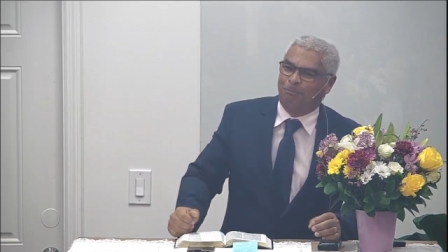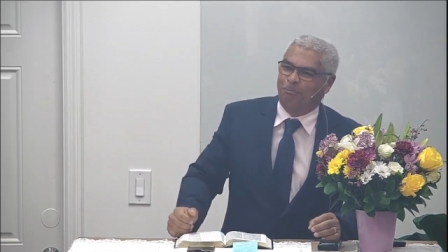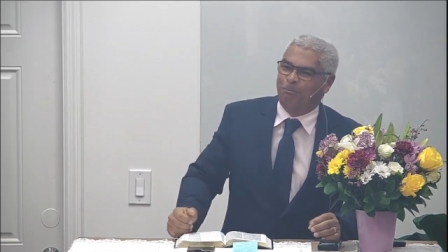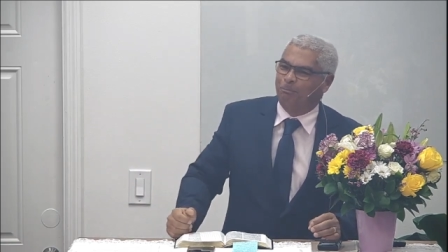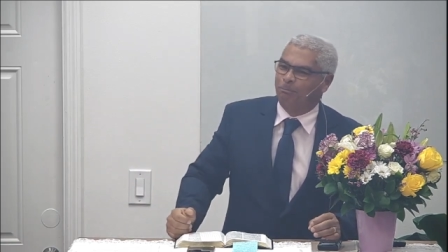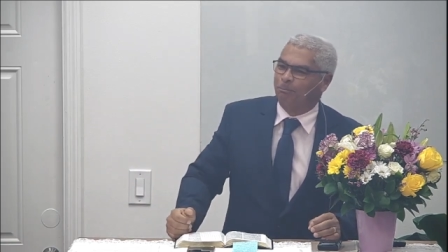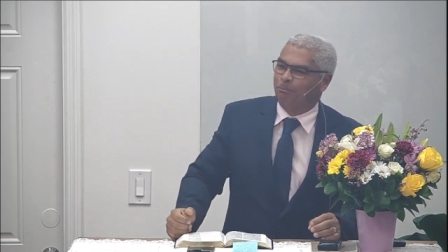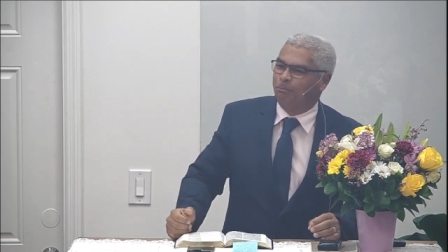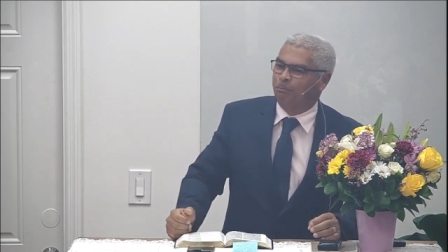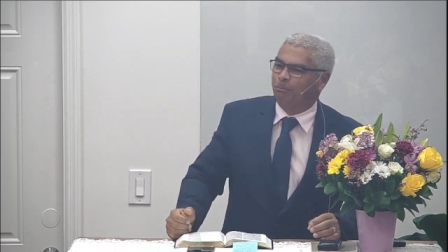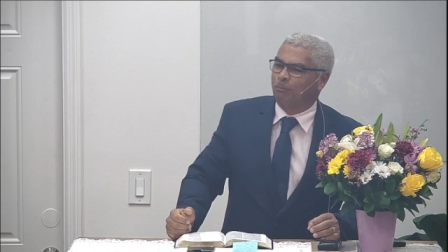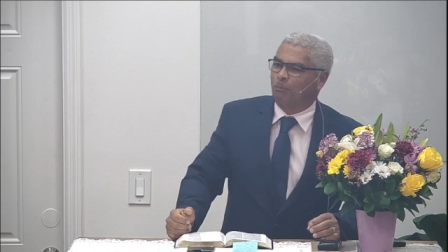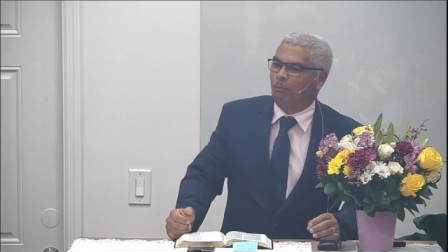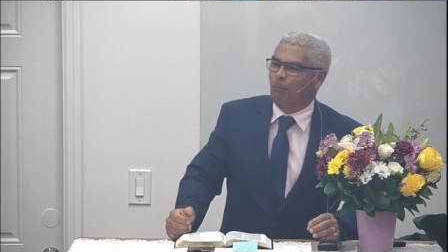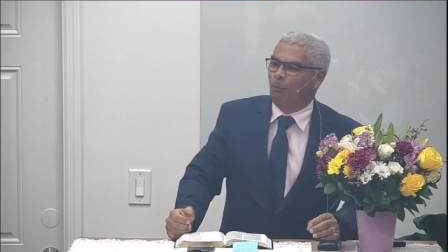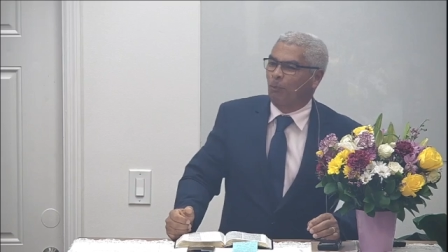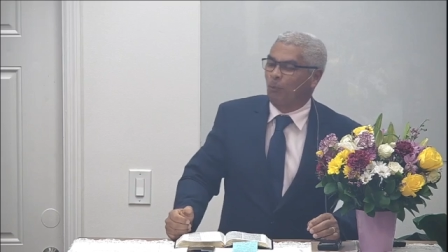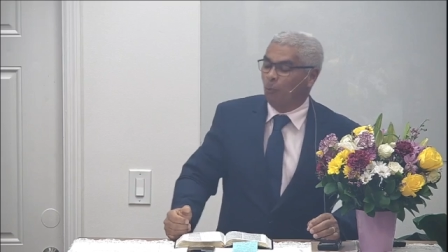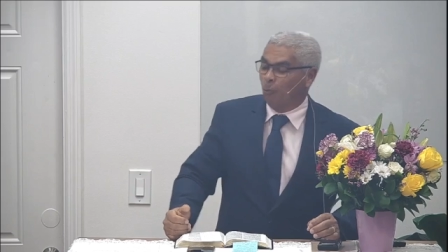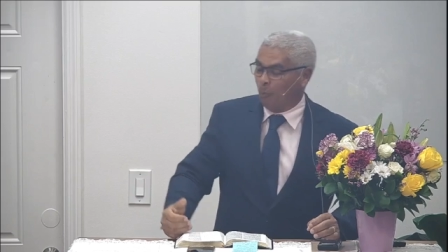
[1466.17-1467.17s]

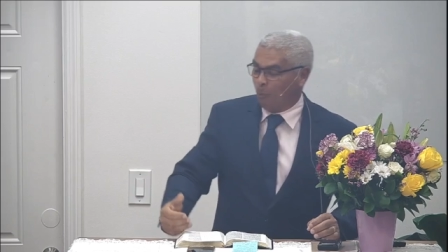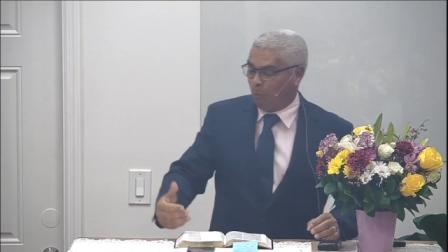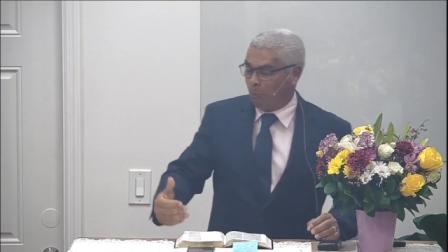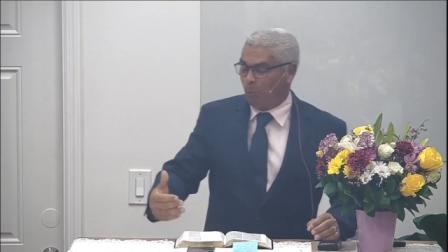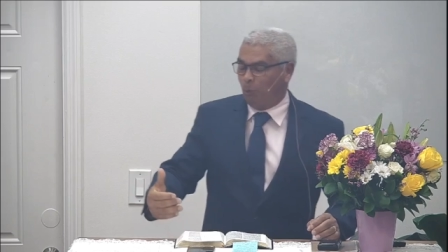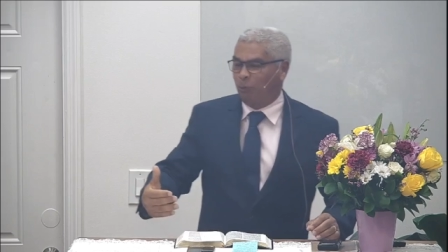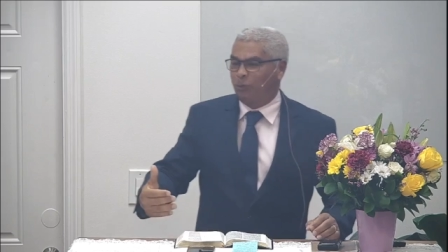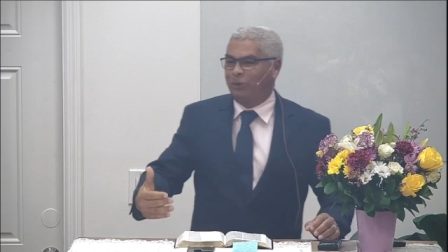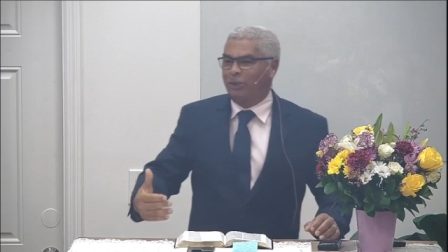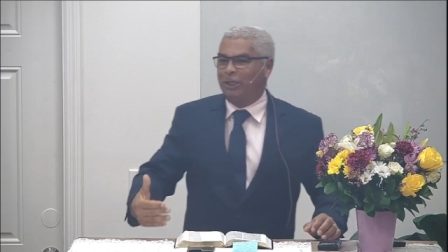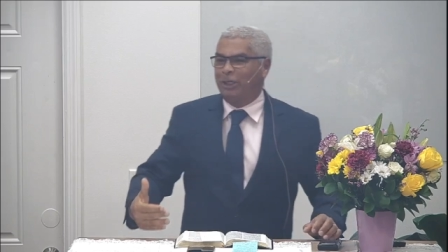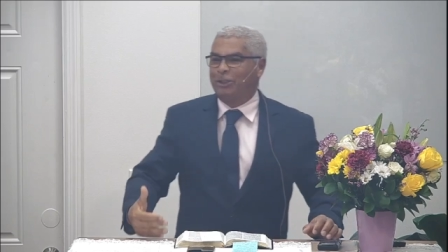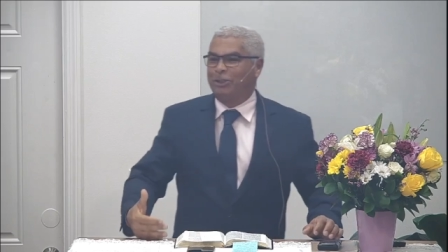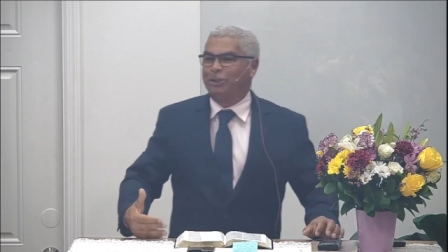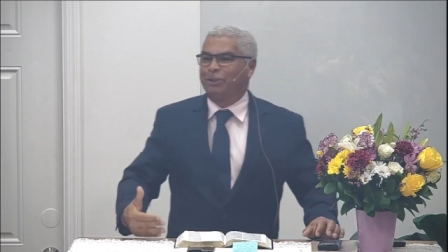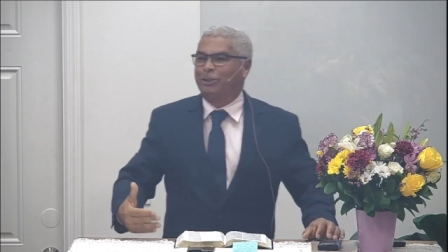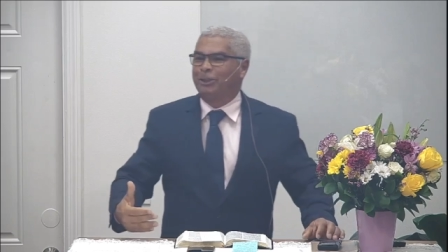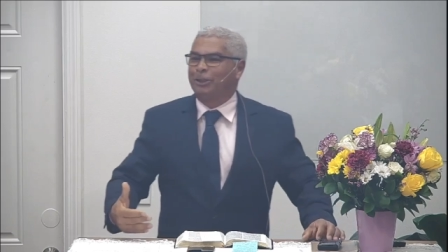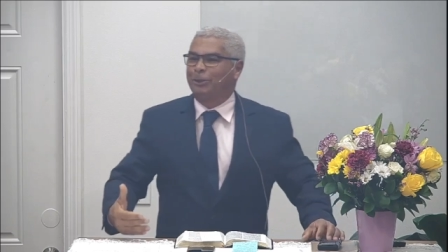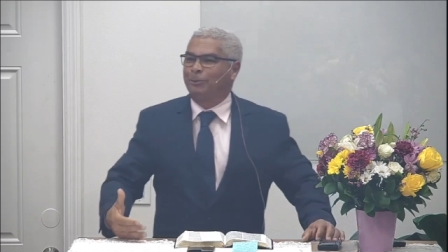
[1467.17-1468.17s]
recognized
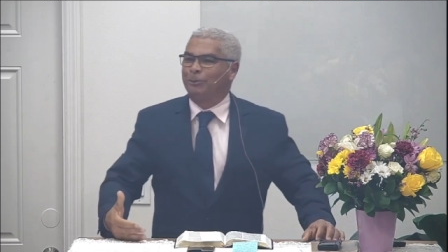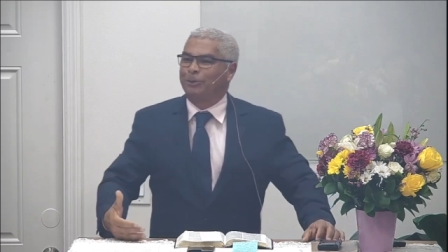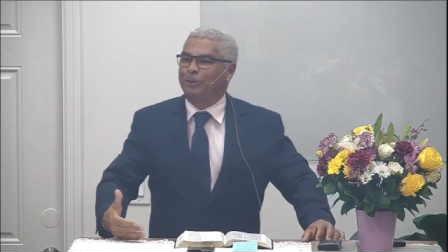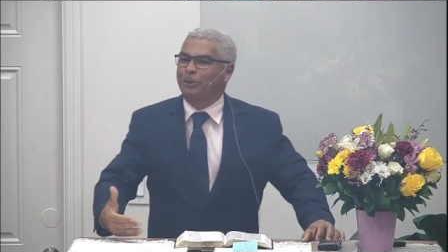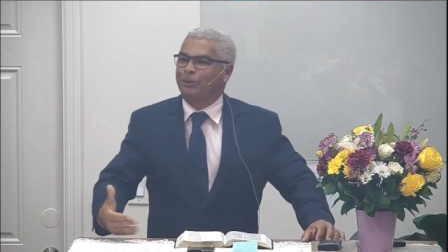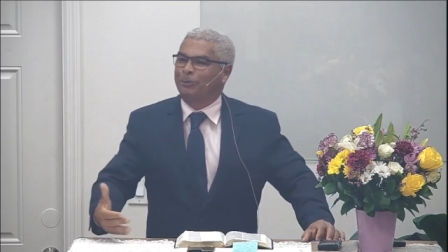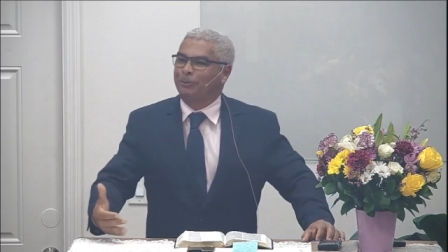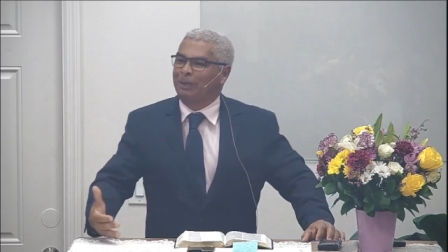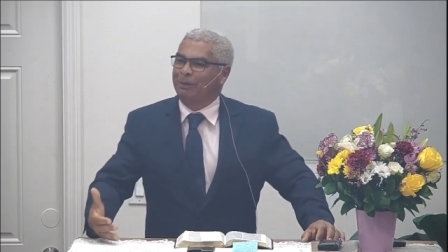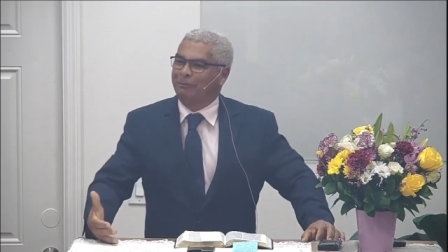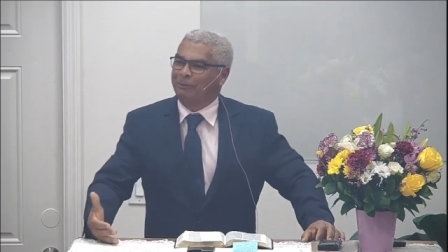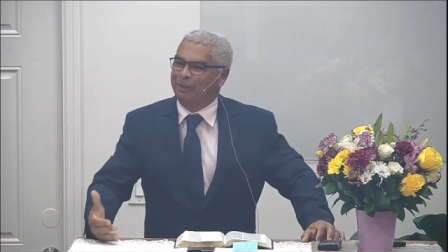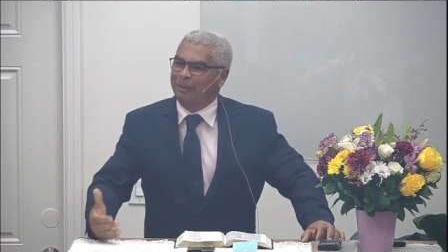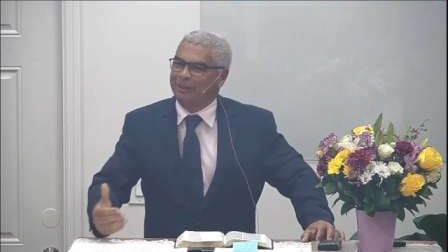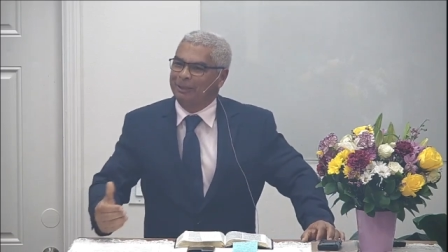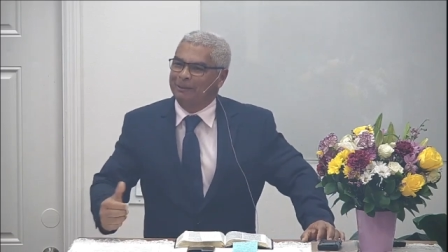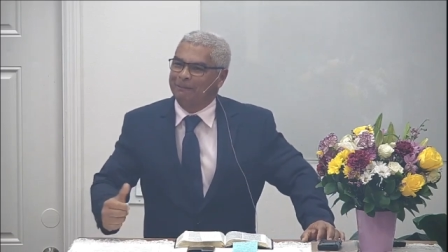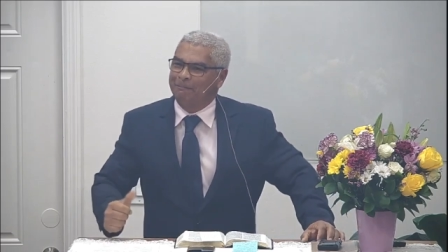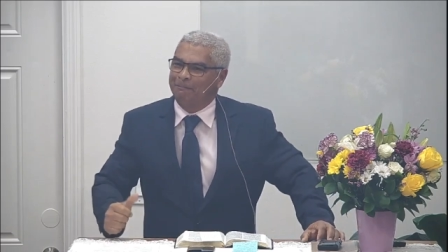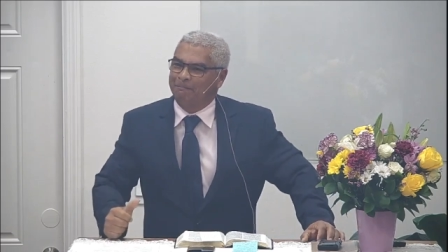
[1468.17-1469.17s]
the power of
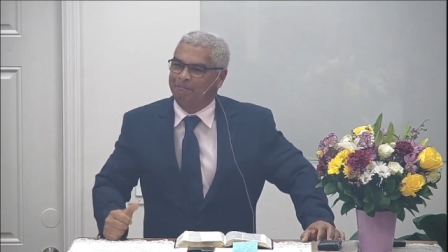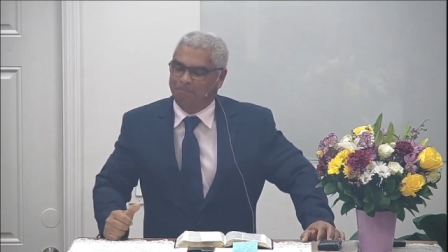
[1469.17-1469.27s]
God in